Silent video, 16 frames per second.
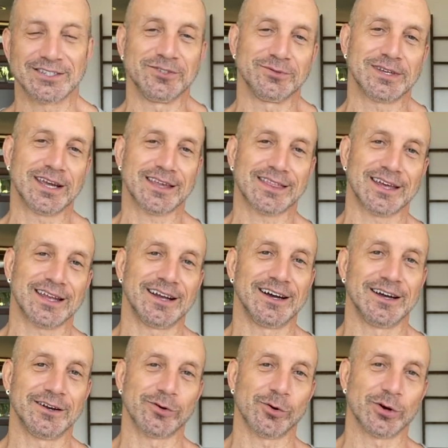do you take that
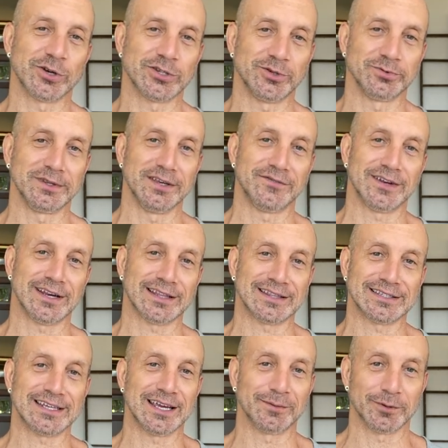on or do you leave it at
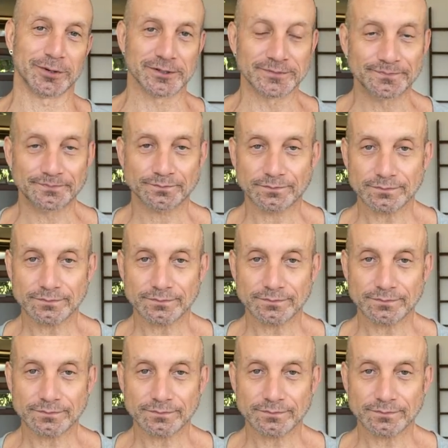the table?